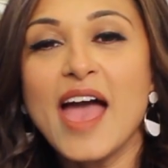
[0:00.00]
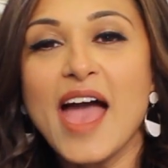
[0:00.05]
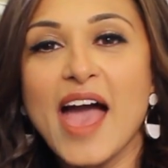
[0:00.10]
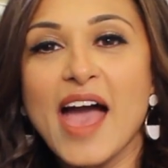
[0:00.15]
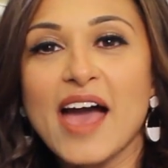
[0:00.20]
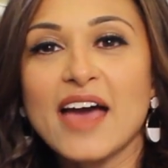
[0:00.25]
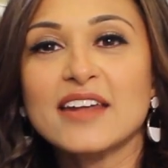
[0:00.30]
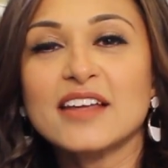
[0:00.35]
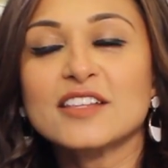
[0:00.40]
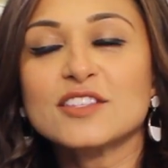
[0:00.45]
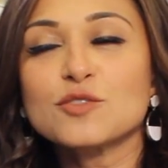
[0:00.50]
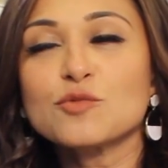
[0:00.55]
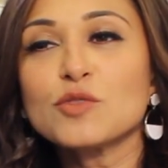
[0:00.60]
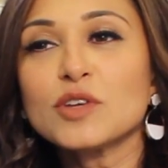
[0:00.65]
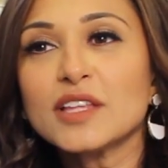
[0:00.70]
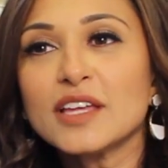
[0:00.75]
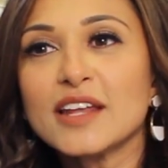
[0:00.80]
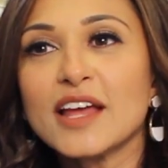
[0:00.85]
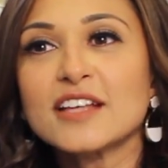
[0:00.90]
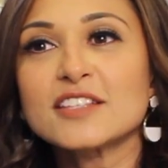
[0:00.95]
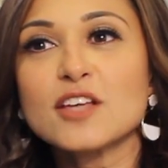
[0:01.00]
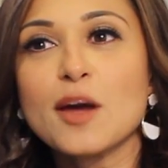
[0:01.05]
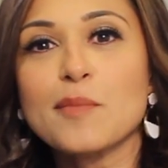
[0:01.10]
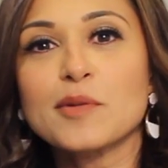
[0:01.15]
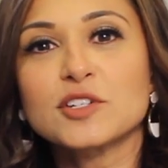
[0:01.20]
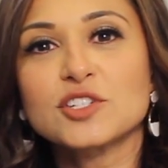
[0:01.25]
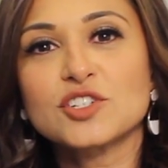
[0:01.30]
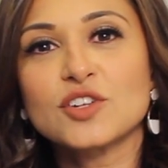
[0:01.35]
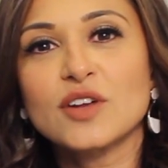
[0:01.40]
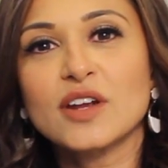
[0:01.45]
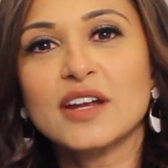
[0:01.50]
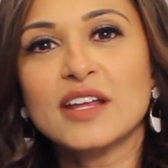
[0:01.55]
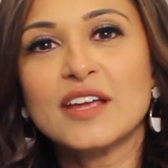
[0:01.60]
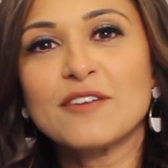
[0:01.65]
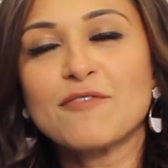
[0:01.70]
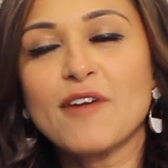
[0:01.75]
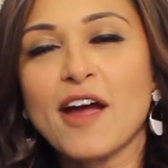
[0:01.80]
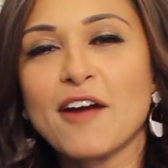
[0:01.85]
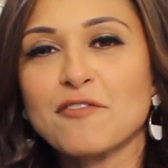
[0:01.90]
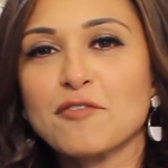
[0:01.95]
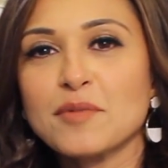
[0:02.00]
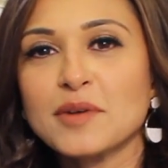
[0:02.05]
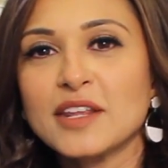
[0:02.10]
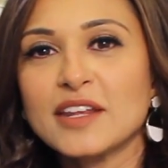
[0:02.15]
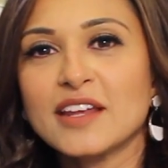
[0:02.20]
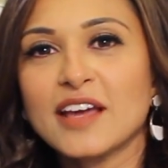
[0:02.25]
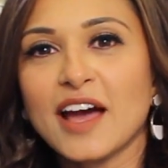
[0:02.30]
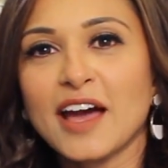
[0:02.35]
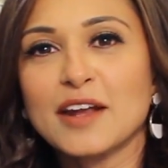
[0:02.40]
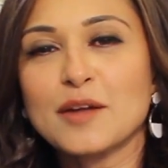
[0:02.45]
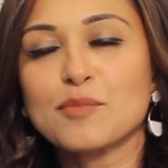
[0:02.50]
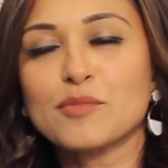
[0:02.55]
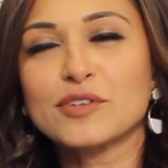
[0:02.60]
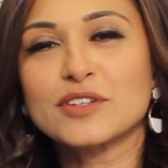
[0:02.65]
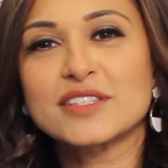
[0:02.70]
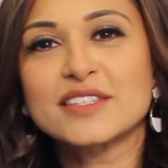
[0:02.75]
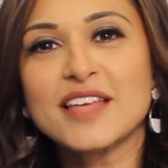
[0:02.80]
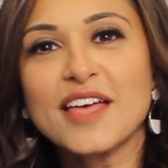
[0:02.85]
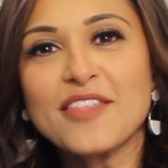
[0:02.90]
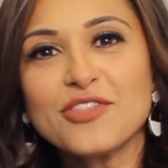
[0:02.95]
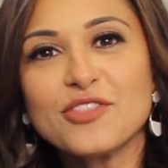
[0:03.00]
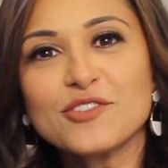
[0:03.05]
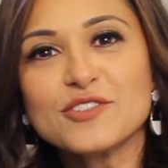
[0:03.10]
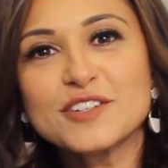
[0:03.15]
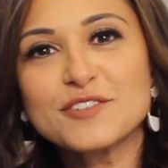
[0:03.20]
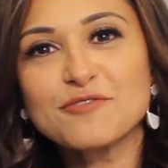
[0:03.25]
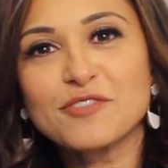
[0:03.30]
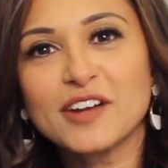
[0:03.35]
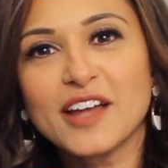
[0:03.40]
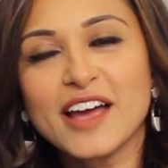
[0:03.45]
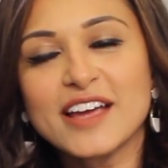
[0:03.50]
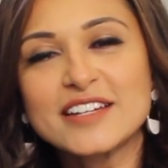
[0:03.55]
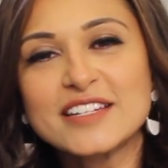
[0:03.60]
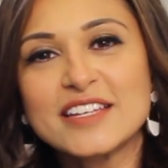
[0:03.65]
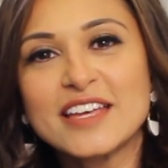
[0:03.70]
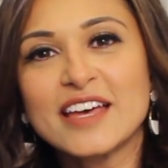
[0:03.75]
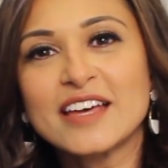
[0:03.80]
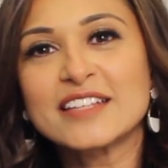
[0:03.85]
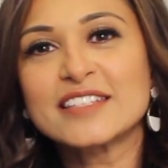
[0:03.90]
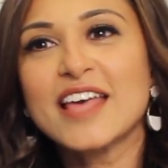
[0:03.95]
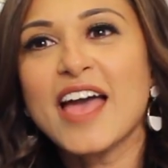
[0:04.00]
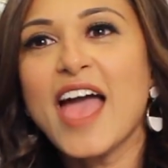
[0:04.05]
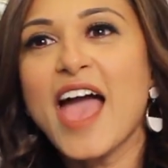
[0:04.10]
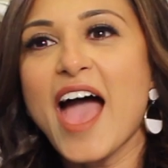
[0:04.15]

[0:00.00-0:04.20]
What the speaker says: And it's a really nice opportunity for everybody to kind of present their different ideas.